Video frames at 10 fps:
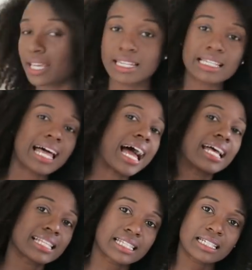And
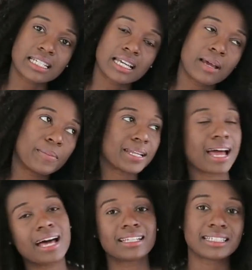last but
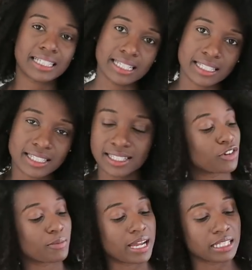not least,
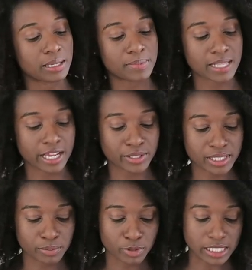for my lips, I use
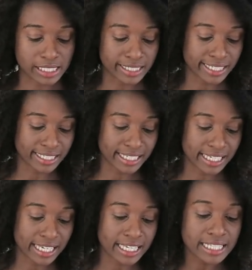the Brazilian
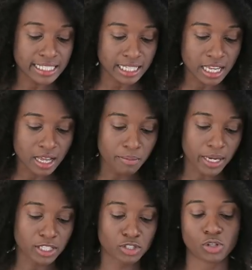Kiss
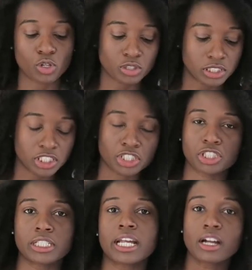by Sol de
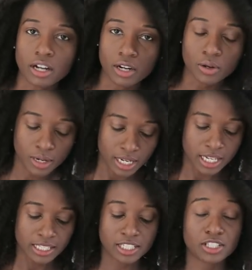Janeiro.
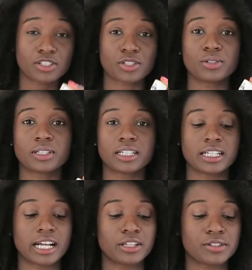This is so
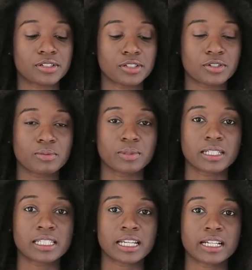good. I used to use
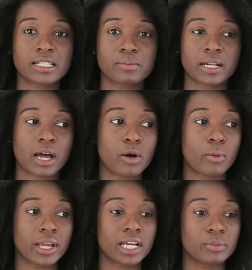Blistex, but I would
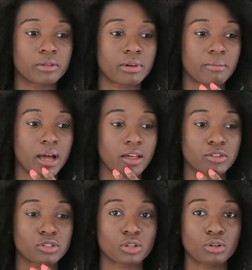wake up with my
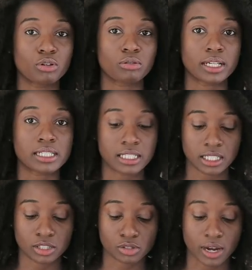mouth so
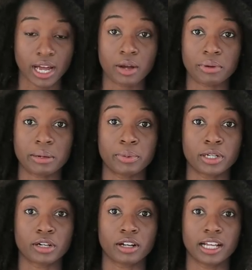crusty and dry when I
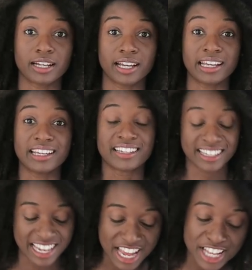put it on at
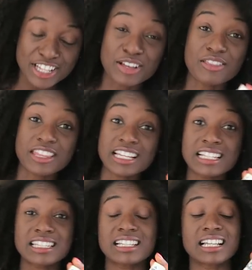night. So
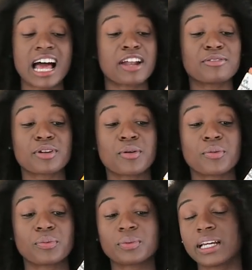this, I don't
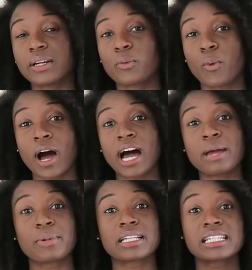know like
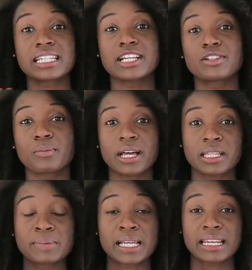why, but it stays on my
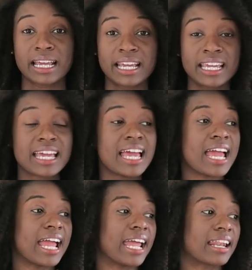lips at night,
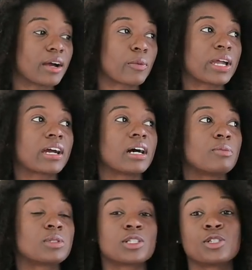and I wake
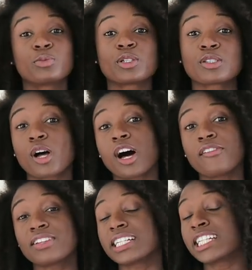up to super
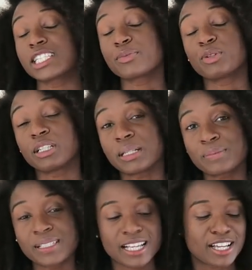soft, like kissable
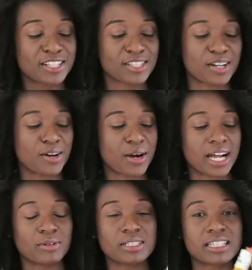lips. So
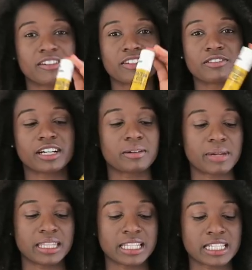I would definitely
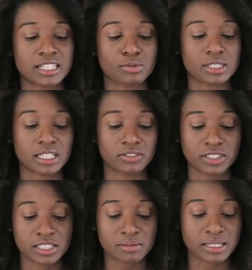recommend this. This was
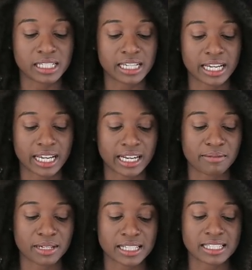gifted to me, and
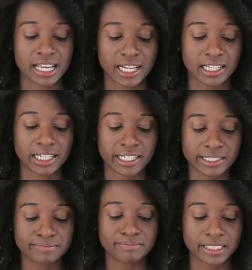I must say,
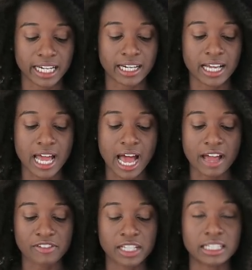like, yeah,
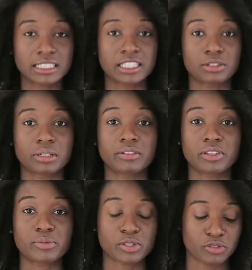I've collected three of
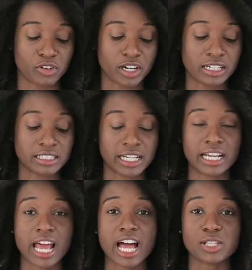them so far.
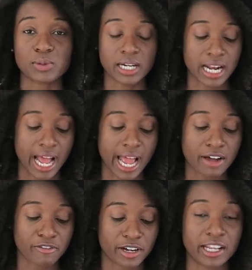Dan has one, I
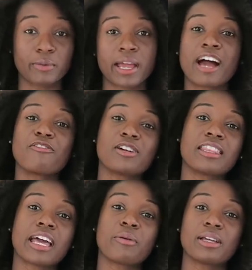have one, and we have
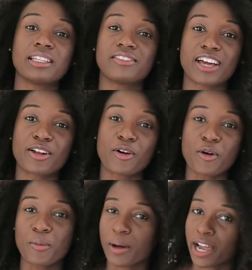one that we leave at
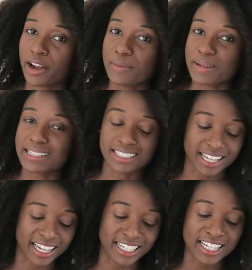home by our
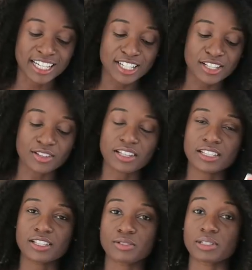bedside. So
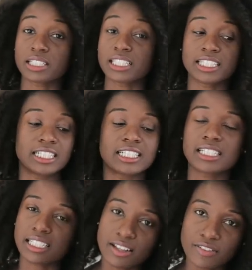this is really
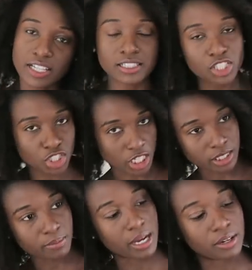good. Love it. Check
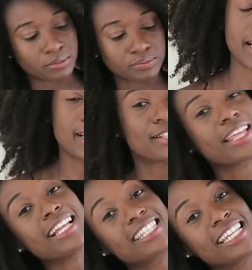them out. So
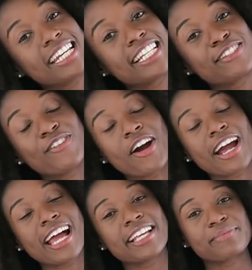that's it as
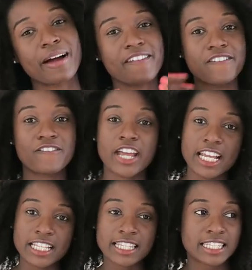far as my
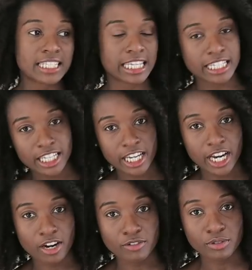face
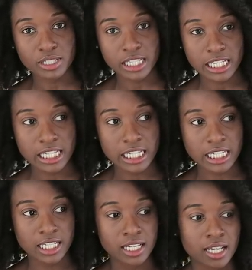skincare
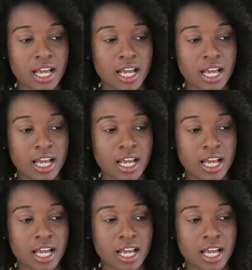routine.